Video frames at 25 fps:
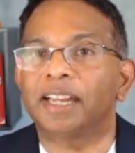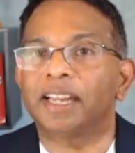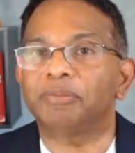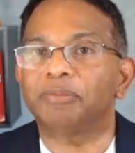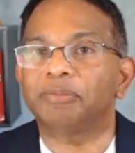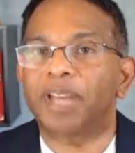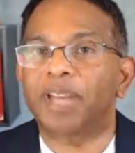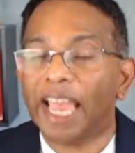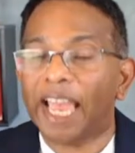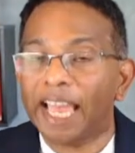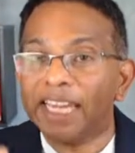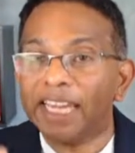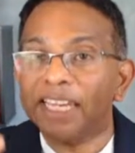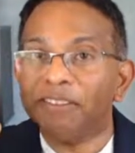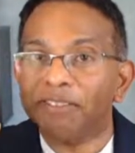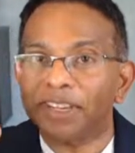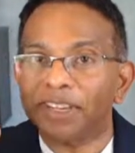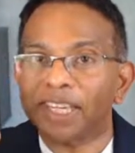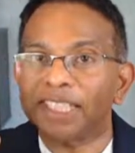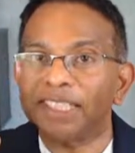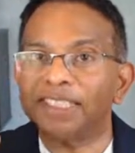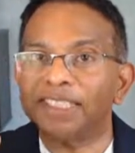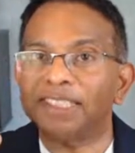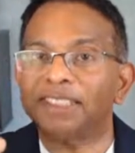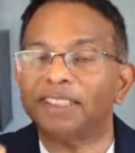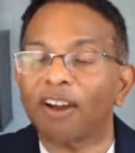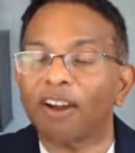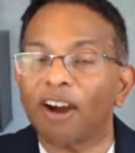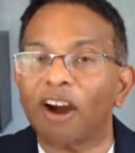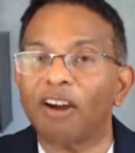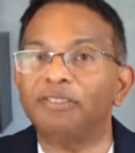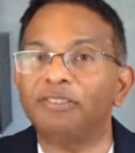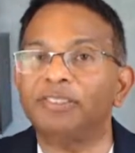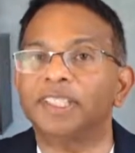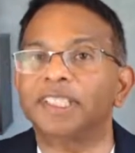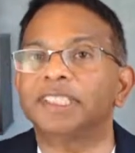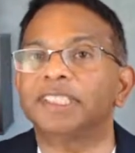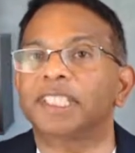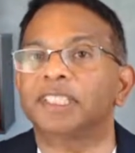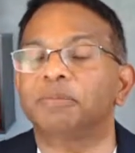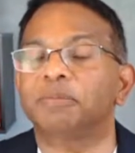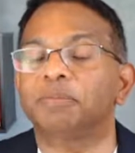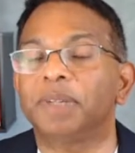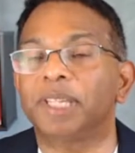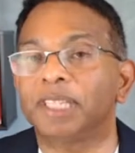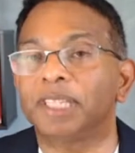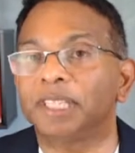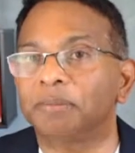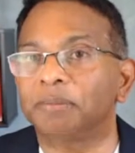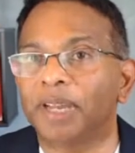elevates the office as
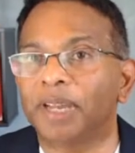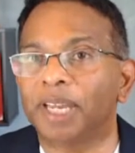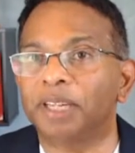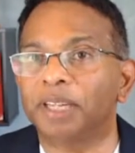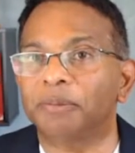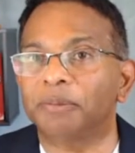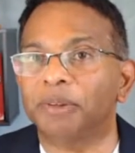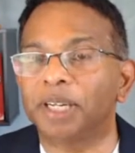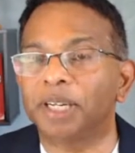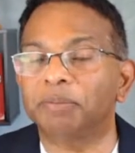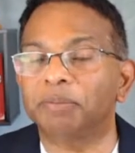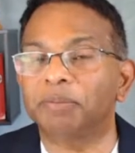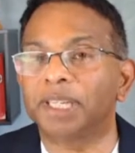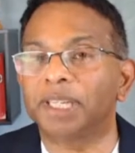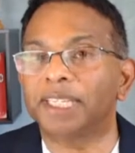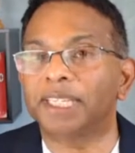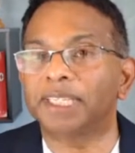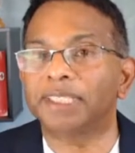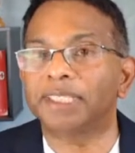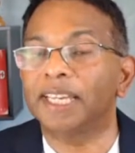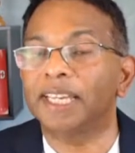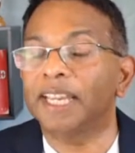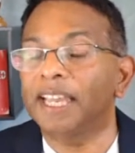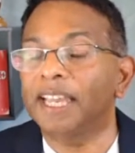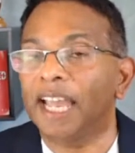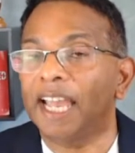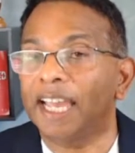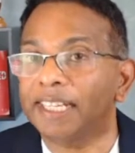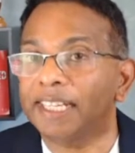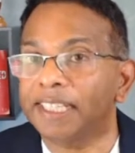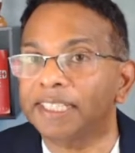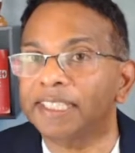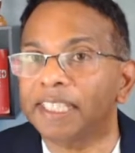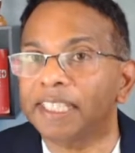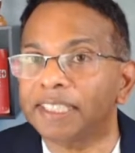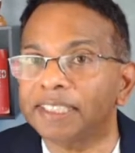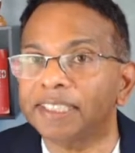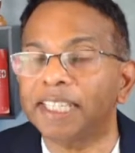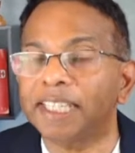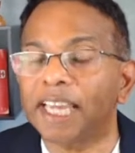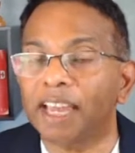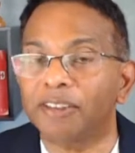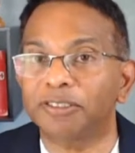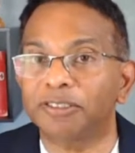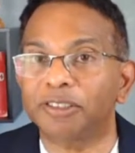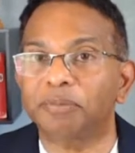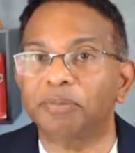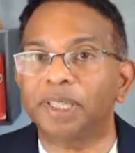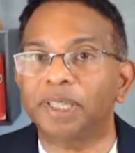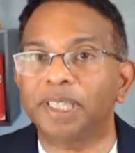being the main workplace, and it doesn't have
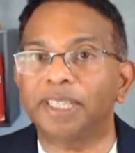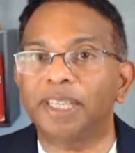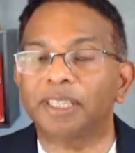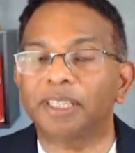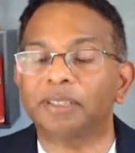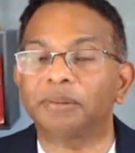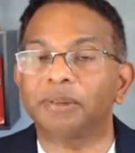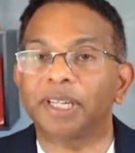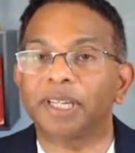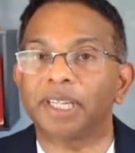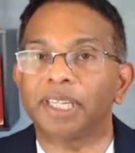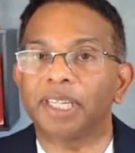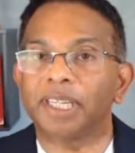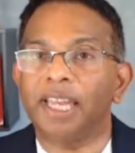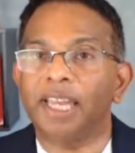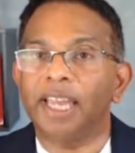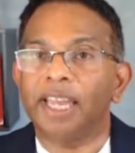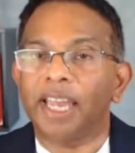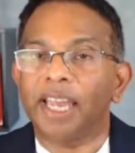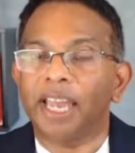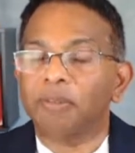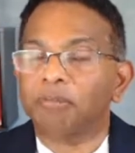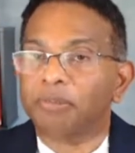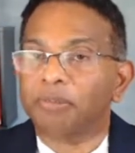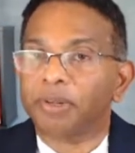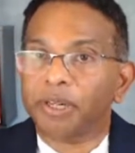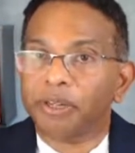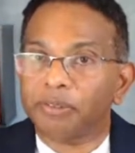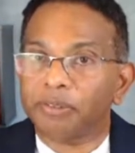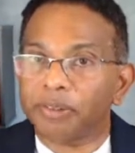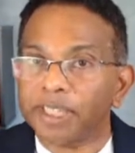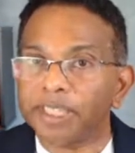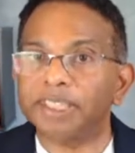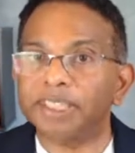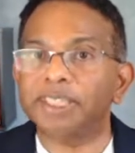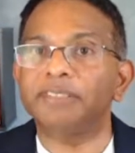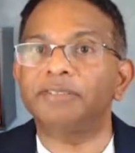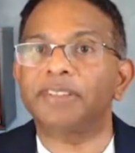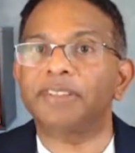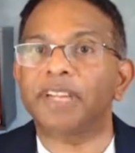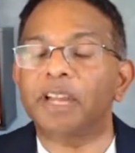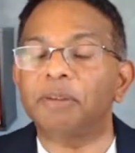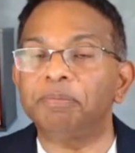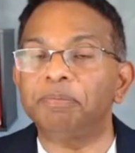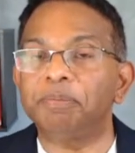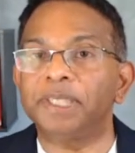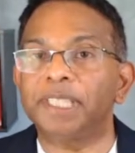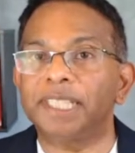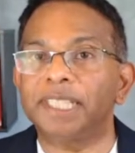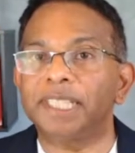to be that way. And progressive
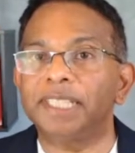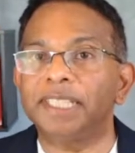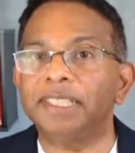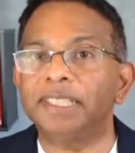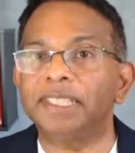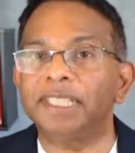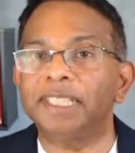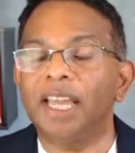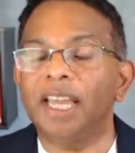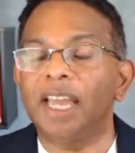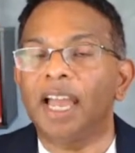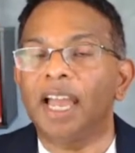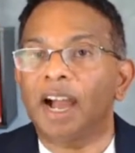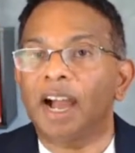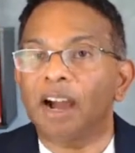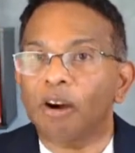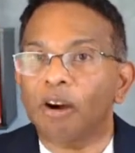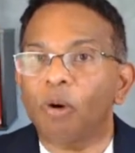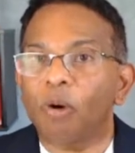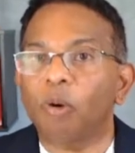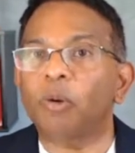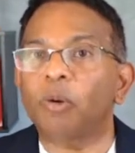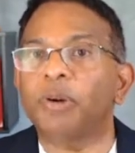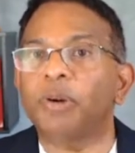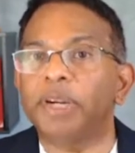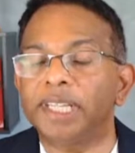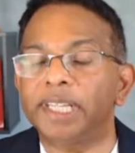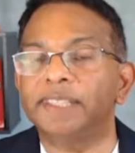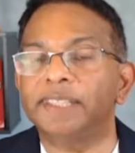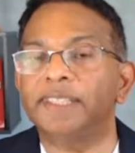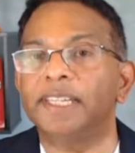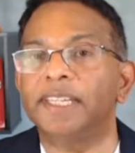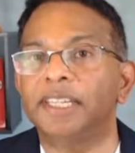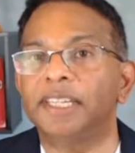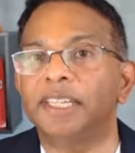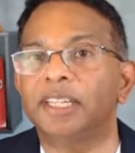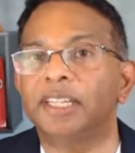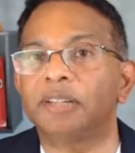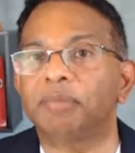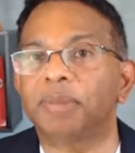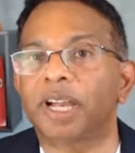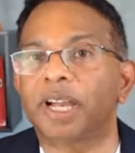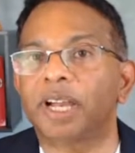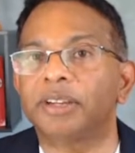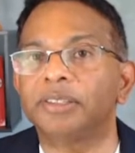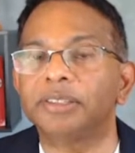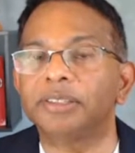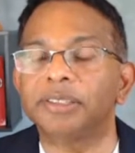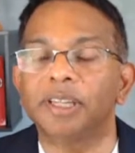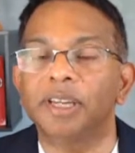companies are already thinking
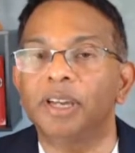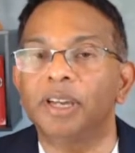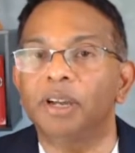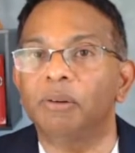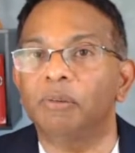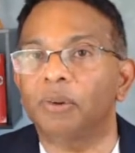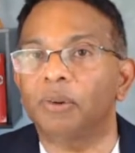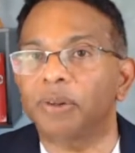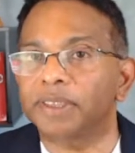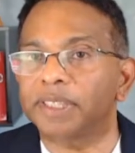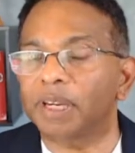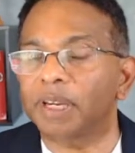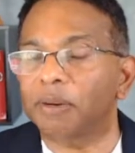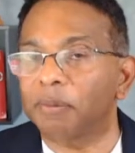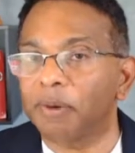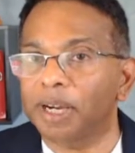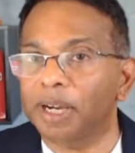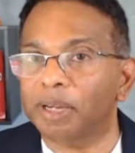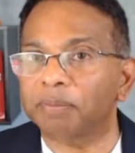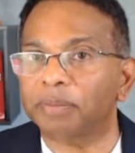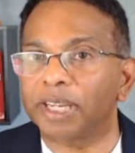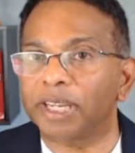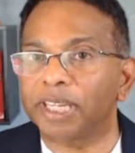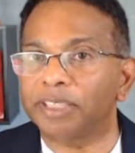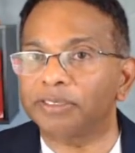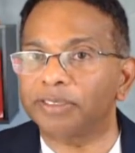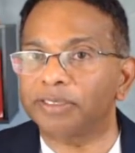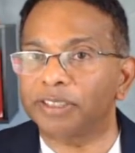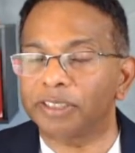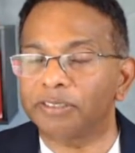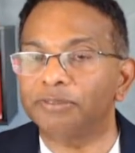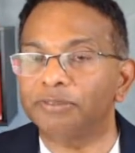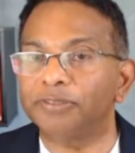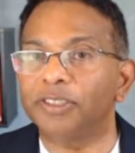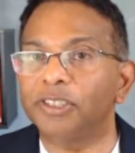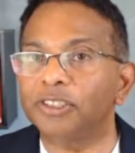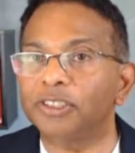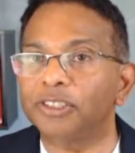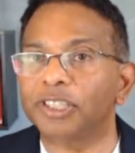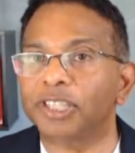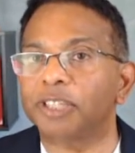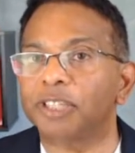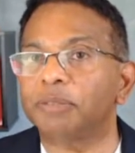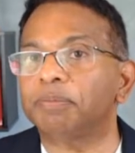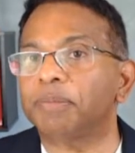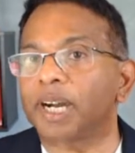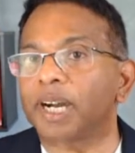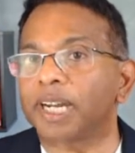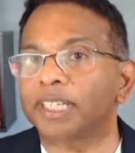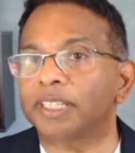about what their workplace for the future
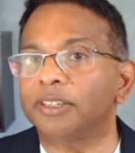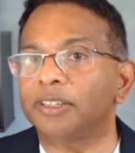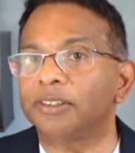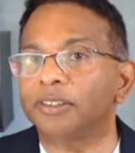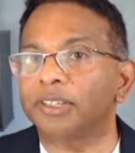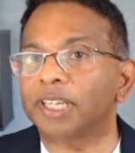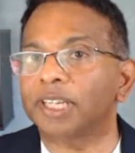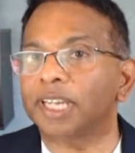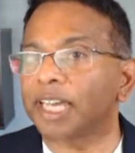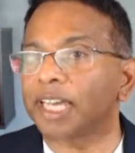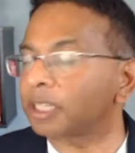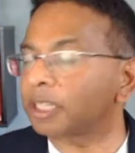might look like.